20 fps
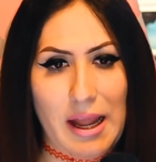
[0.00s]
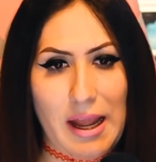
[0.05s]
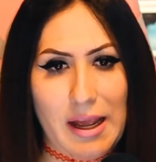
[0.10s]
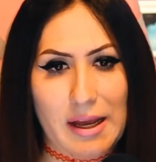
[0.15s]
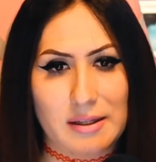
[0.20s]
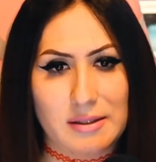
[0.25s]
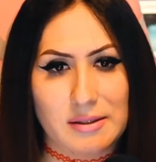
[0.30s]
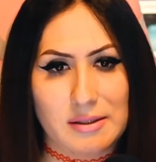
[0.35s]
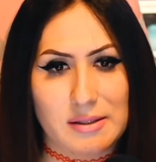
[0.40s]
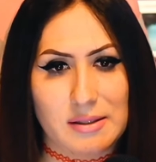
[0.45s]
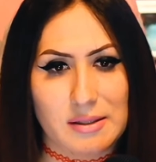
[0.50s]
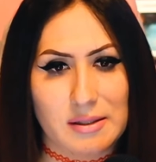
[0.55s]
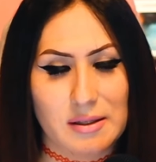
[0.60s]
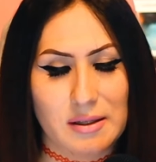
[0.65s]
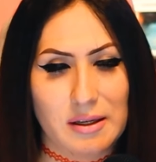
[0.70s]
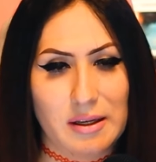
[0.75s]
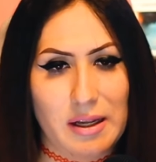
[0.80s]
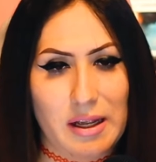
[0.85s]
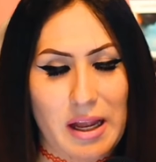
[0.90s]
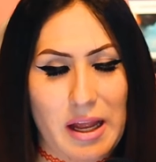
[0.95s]
And
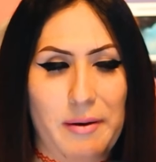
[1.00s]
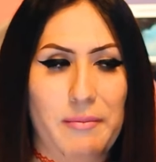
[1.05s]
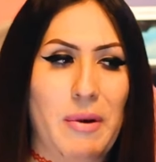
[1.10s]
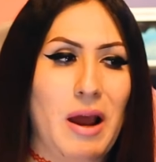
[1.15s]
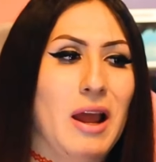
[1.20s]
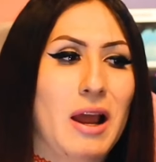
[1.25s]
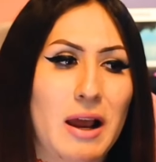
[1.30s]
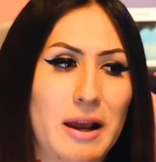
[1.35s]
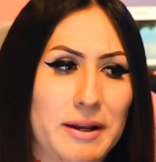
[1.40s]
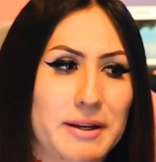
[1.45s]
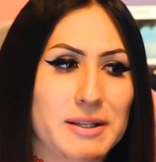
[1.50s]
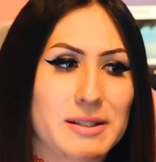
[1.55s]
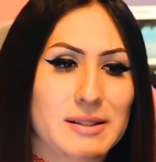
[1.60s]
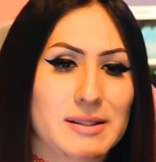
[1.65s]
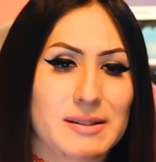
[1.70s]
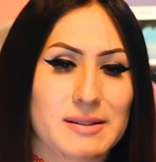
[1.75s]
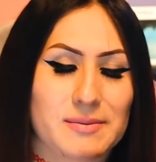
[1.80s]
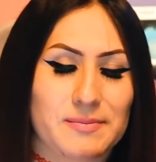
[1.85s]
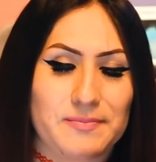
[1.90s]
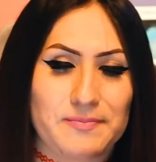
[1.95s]
in my
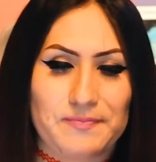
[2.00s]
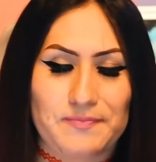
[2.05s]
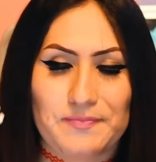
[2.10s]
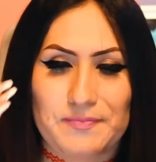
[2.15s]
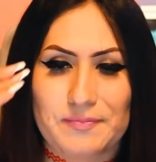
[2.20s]
eyes,